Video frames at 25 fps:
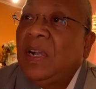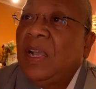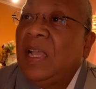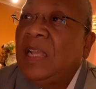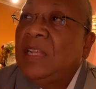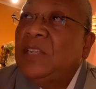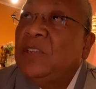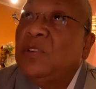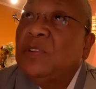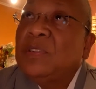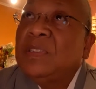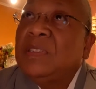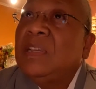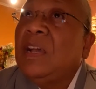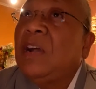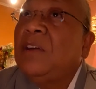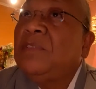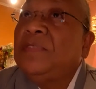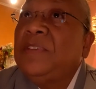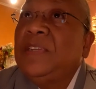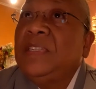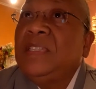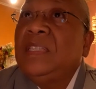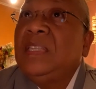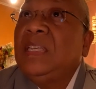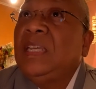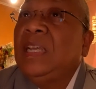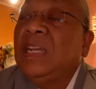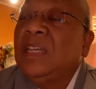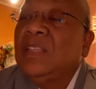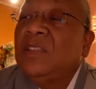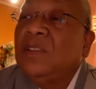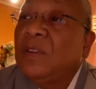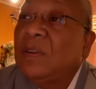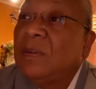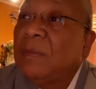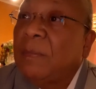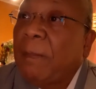and yourself as the
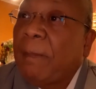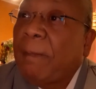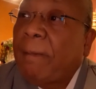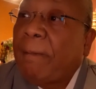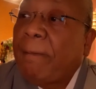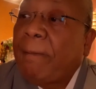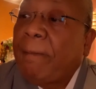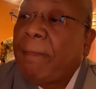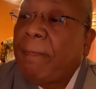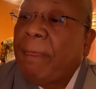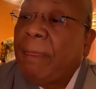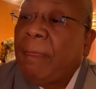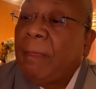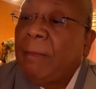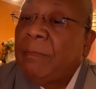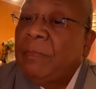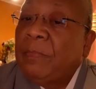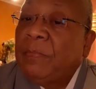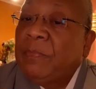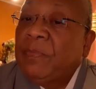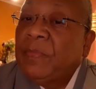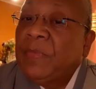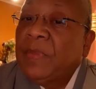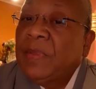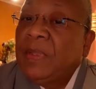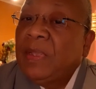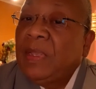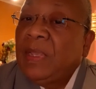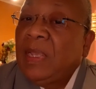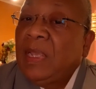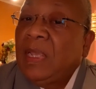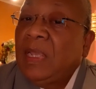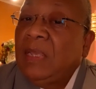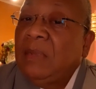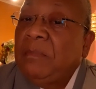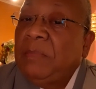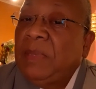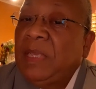other
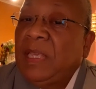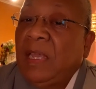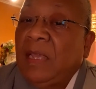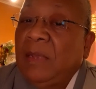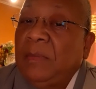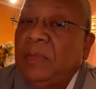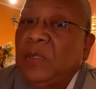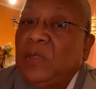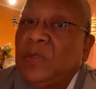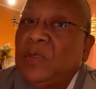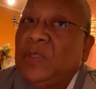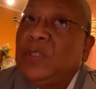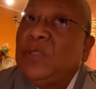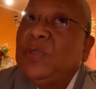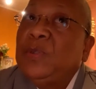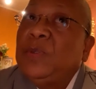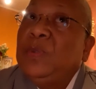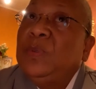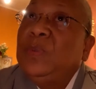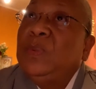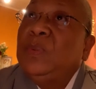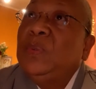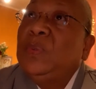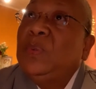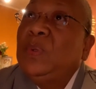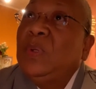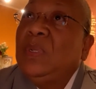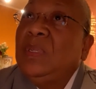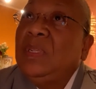and be able to